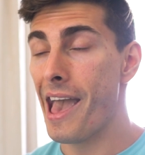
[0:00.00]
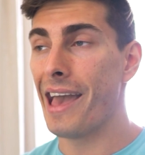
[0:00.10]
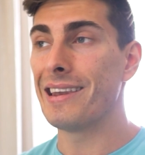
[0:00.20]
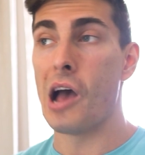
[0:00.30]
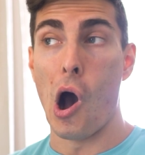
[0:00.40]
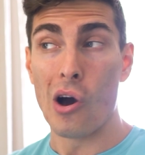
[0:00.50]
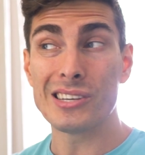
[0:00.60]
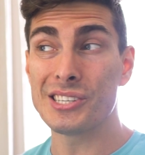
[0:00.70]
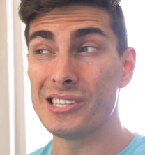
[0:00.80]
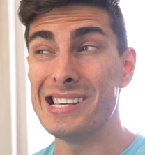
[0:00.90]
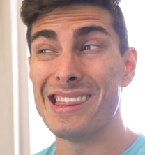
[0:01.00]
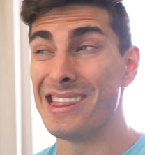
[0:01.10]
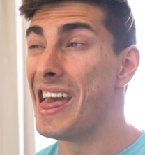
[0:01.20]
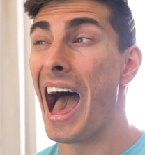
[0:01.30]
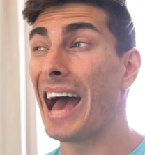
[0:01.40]
And honestly,
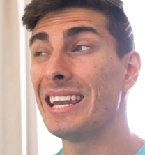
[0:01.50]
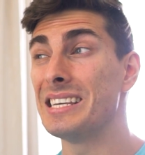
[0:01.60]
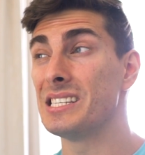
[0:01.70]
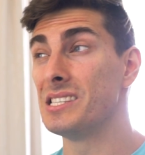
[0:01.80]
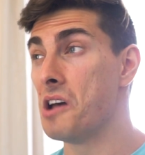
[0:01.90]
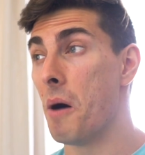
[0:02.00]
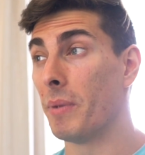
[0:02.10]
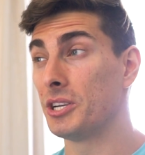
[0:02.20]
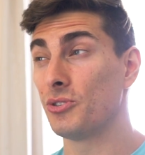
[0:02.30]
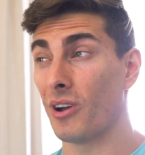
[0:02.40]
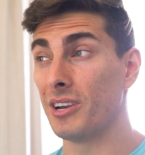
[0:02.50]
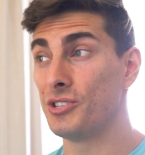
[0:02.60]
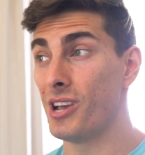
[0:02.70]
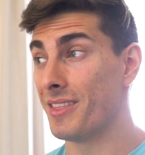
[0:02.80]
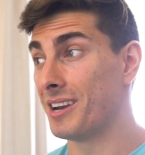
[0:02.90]
that is not my
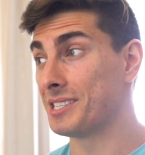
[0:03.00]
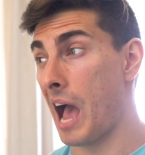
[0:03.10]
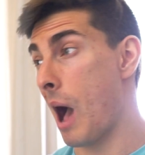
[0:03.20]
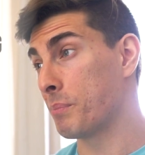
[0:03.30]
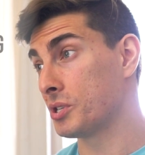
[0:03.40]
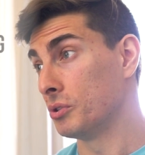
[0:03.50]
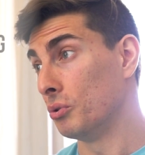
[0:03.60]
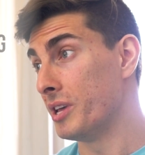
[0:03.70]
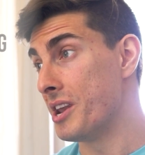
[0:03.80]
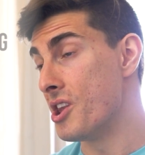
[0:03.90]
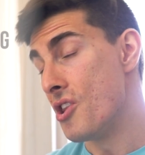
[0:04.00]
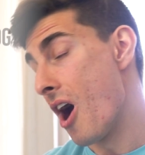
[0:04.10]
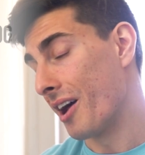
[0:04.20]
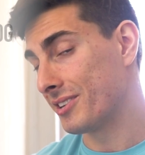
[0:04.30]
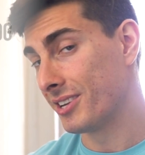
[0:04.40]
strategy, and that is absolutely
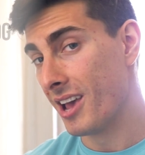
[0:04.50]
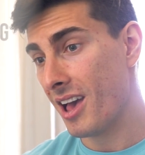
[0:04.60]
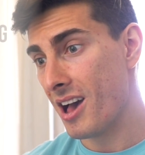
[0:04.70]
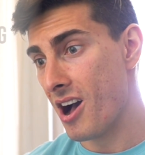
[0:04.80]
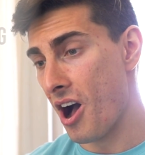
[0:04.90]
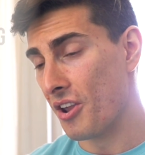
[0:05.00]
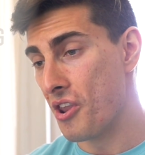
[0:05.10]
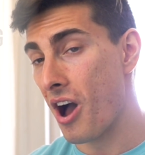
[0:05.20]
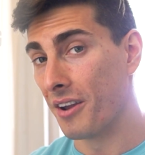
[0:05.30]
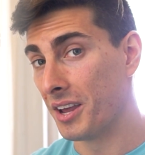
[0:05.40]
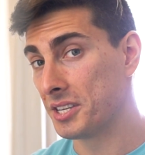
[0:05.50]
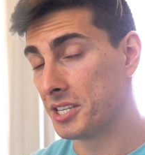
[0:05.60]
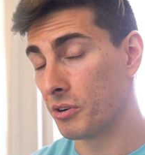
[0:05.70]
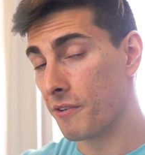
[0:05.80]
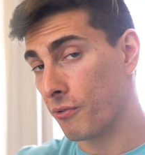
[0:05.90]
not uh, not
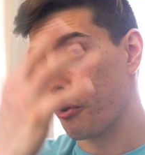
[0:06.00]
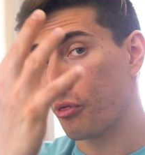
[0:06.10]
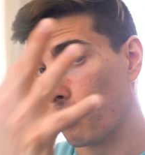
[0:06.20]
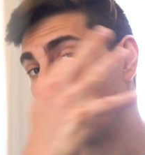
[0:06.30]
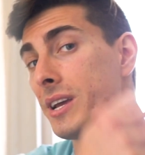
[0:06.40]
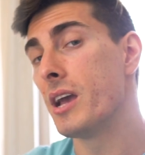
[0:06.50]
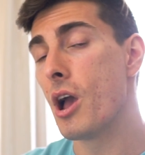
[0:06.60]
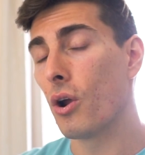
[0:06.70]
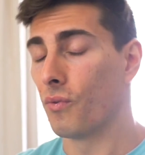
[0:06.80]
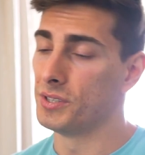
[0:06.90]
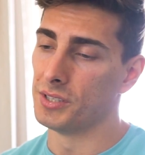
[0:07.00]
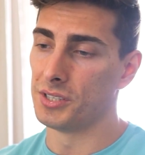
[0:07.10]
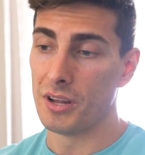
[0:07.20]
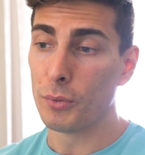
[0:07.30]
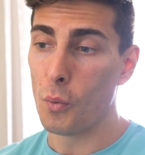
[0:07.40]
necessary for three
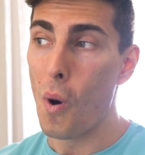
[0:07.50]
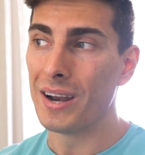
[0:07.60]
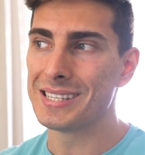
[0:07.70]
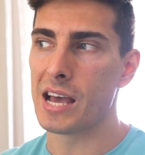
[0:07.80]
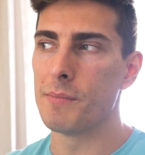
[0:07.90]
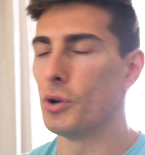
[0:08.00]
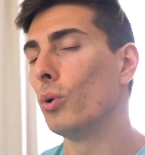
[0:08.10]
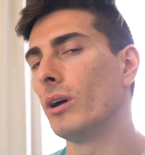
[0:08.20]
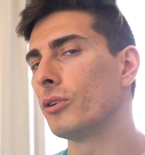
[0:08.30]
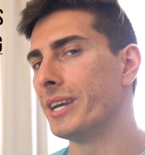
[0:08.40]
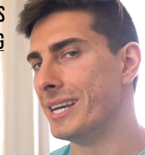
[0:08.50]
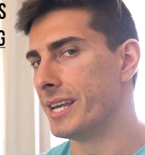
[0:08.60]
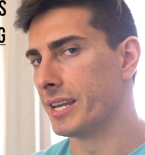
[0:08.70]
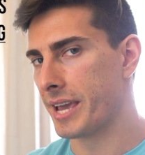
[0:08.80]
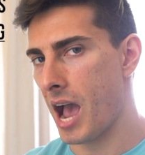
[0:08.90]
reasons. Number one is I am no longer
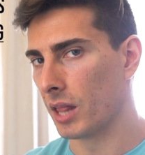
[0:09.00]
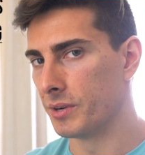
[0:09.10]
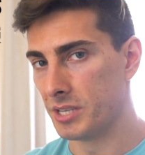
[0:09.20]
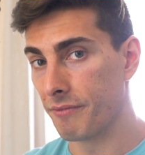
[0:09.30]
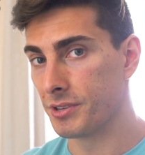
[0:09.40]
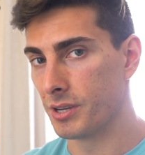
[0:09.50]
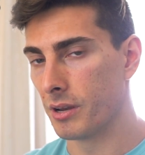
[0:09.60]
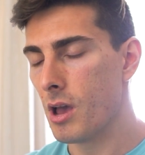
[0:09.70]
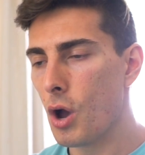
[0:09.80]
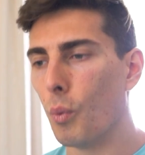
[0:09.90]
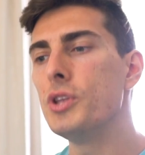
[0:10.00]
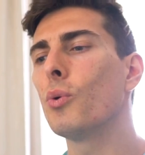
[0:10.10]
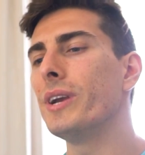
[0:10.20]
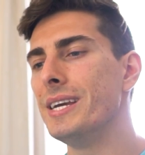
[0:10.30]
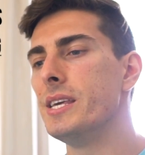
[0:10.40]
eating in a calorie deficit. When
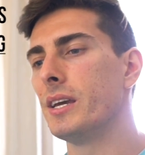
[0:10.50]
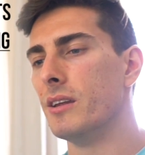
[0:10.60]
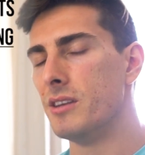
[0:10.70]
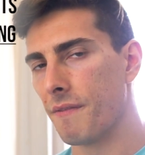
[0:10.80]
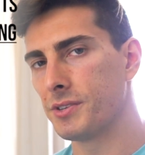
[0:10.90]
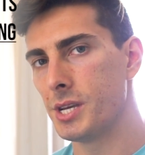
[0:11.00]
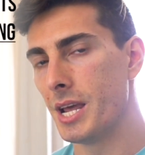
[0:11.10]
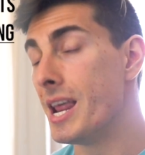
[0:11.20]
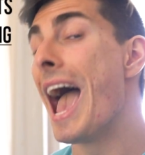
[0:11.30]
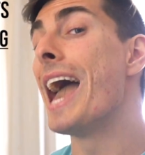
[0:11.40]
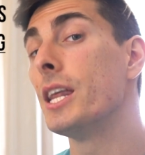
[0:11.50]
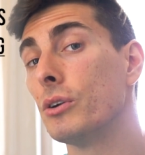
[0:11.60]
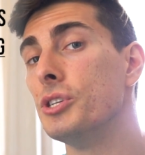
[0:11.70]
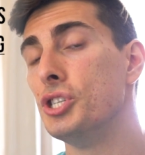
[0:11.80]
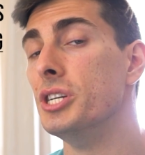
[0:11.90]
you are eating in a deficit, an
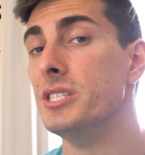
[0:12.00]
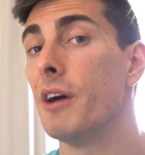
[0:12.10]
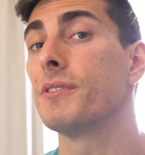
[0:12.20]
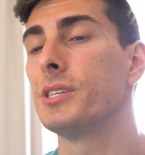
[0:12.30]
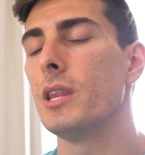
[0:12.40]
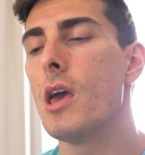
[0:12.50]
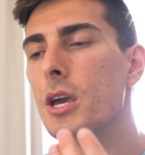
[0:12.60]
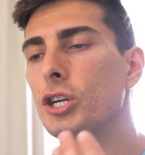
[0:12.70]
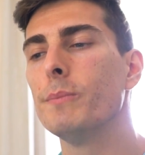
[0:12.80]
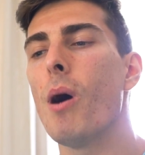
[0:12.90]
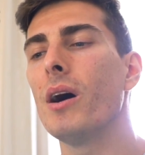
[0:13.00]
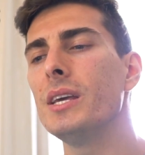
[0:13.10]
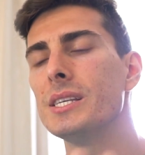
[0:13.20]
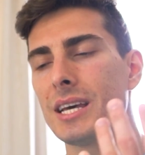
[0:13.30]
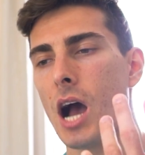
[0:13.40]
energy deficit, your body
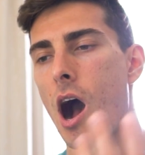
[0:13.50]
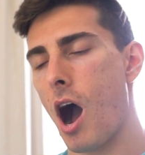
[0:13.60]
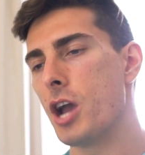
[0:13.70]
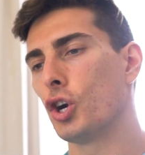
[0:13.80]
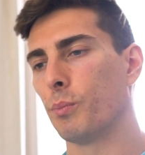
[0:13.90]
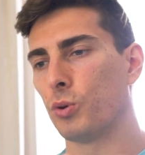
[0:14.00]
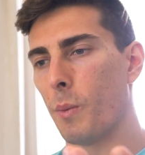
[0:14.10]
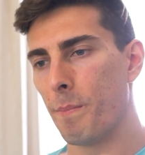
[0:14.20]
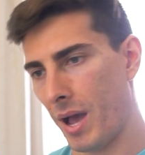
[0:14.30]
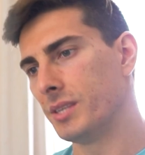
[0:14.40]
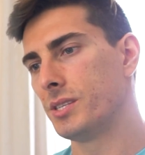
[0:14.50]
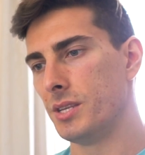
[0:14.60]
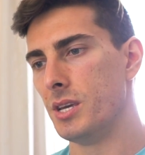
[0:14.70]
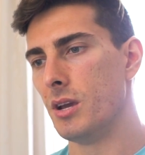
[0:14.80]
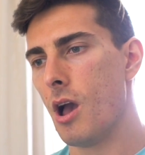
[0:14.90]
is at a higher
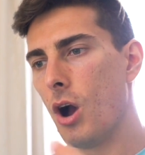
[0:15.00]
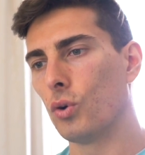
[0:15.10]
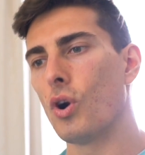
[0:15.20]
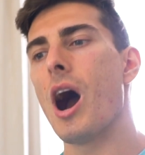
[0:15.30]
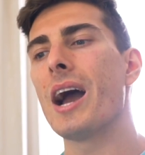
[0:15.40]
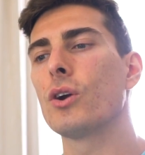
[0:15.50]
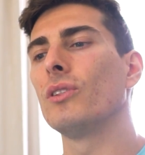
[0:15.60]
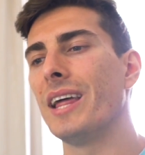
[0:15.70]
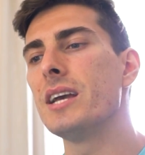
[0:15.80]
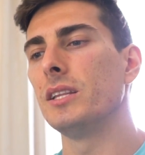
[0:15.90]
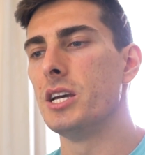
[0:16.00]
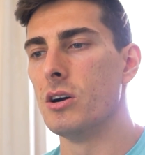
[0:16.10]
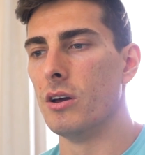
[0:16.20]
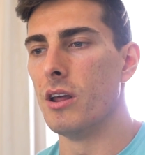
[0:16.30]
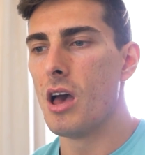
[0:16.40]
propensity or a higher
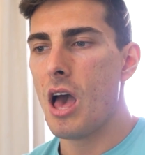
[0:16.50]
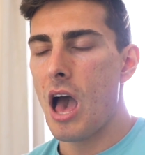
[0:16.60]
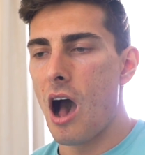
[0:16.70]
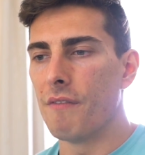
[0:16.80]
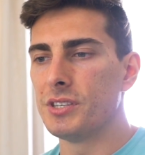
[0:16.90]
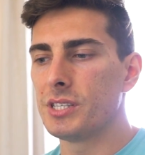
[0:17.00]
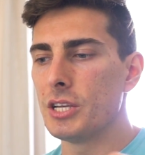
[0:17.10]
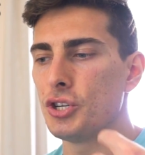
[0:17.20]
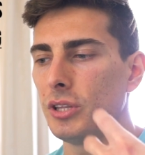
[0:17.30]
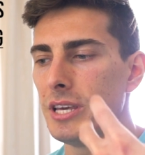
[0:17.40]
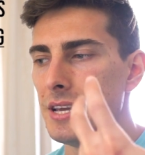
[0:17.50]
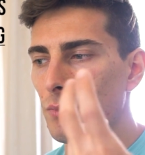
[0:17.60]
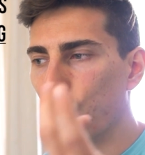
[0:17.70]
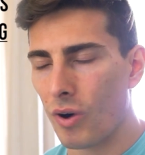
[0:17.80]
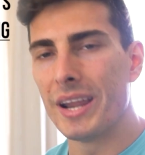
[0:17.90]
likelihood of essentially
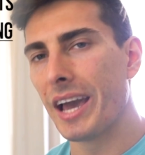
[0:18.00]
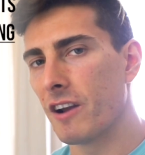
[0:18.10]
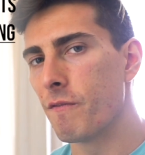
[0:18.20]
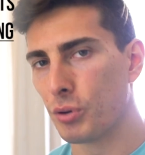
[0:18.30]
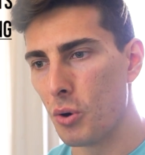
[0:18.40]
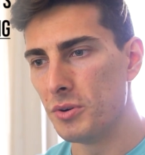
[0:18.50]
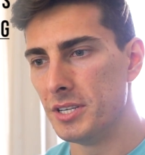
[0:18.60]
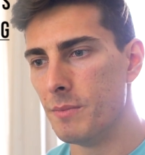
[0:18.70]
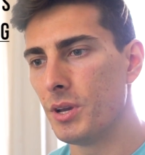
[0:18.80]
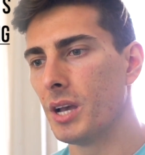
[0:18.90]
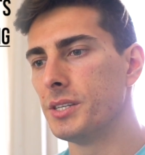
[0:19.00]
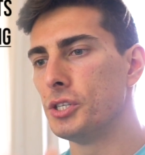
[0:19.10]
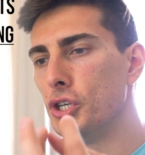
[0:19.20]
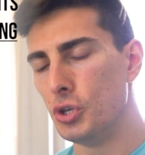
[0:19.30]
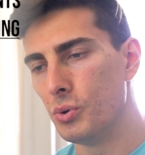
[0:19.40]
running out of protein because
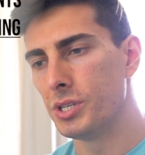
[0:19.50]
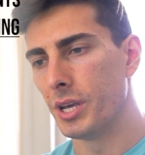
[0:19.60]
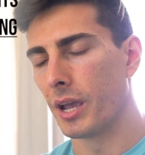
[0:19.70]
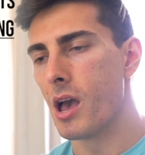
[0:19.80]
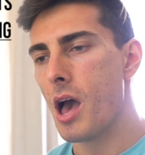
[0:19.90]
it's using